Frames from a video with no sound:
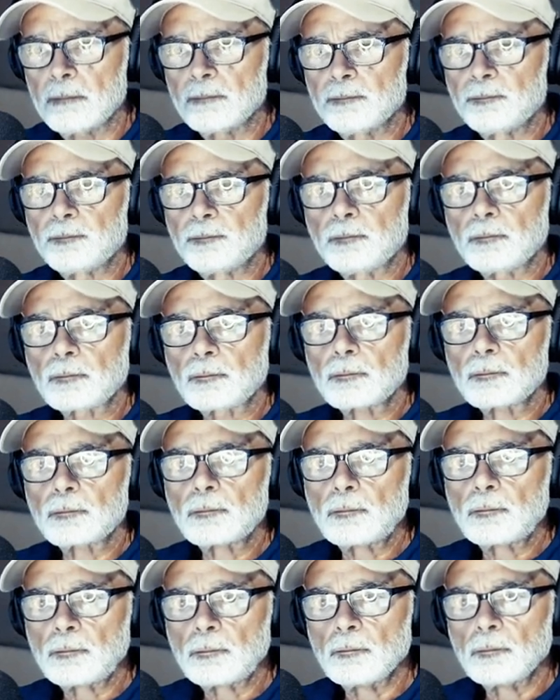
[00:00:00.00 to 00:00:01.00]
Yeah.
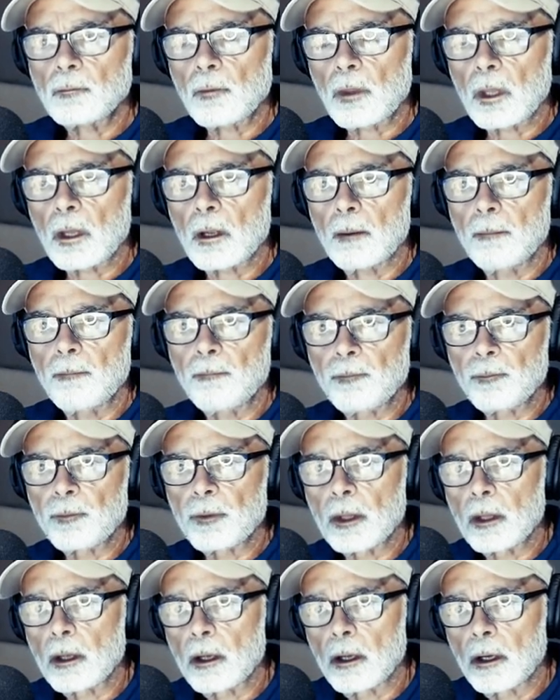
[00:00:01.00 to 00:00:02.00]
I, I think they should all be
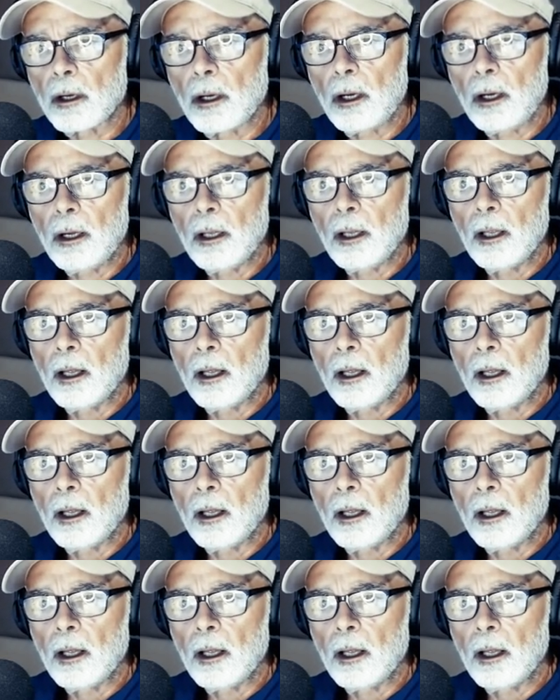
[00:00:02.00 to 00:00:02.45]
castrated.